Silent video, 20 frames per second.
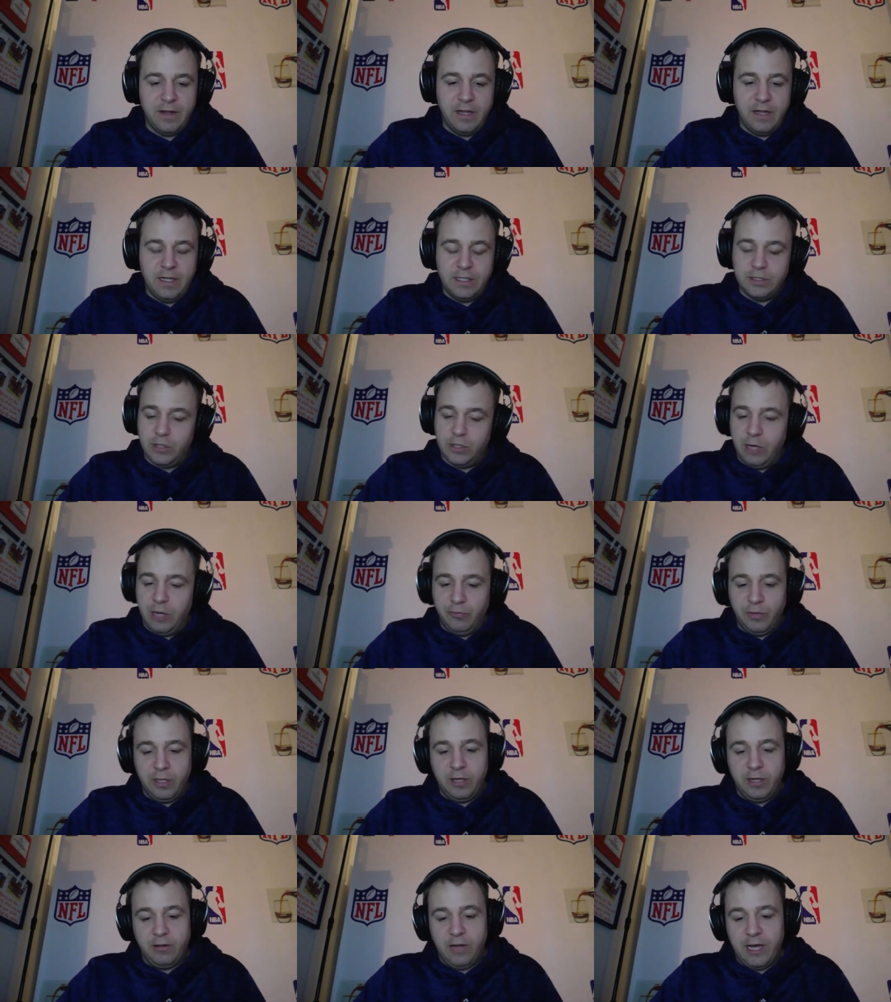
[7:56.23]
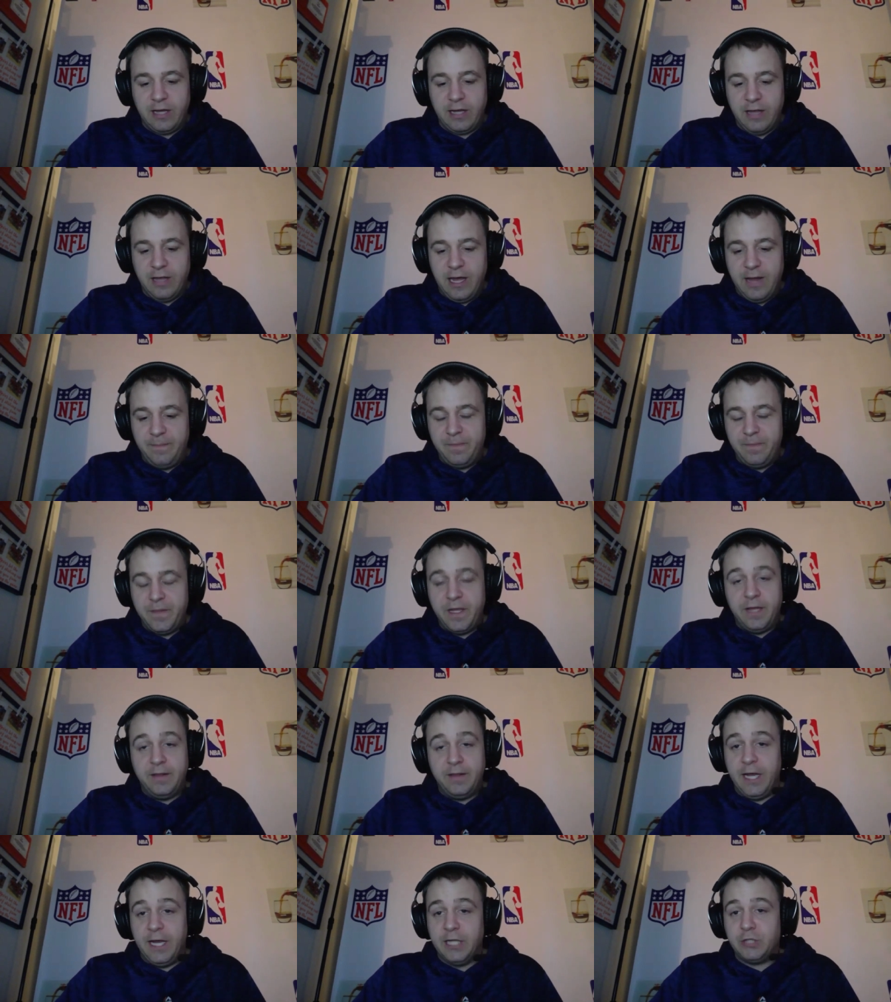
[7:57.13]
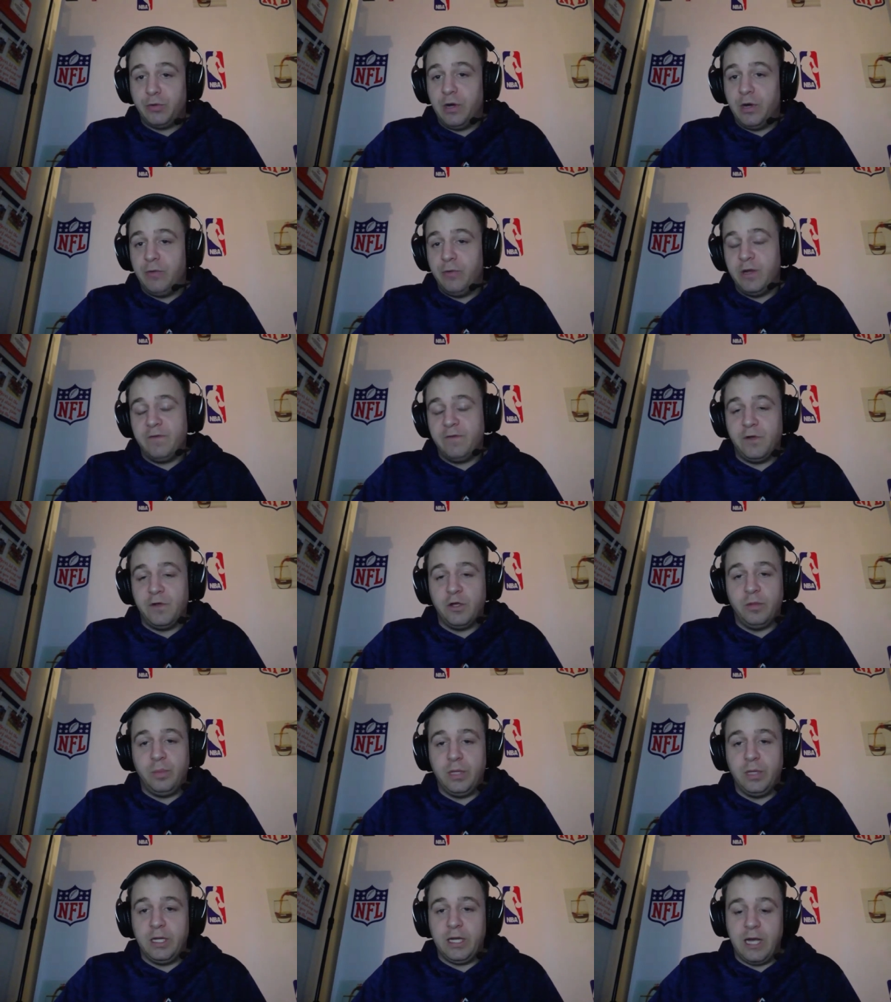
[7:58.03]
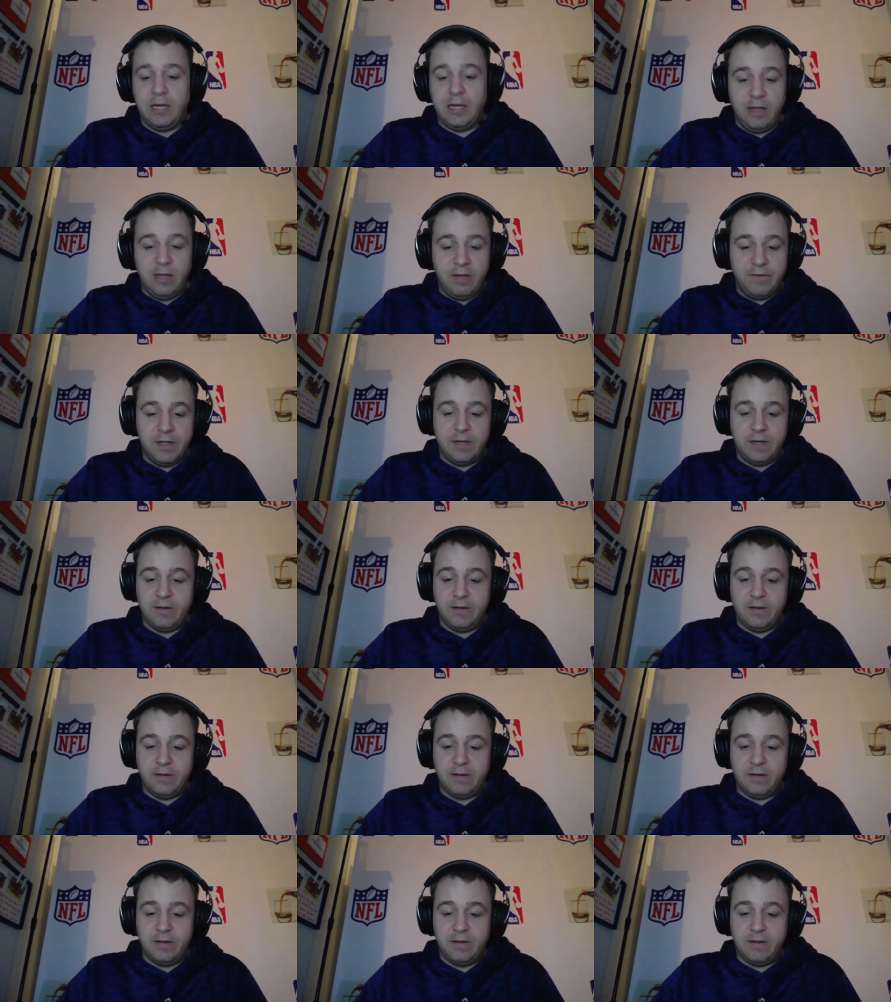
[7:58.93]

I really like that. The Antoine Winfield pick, I love it.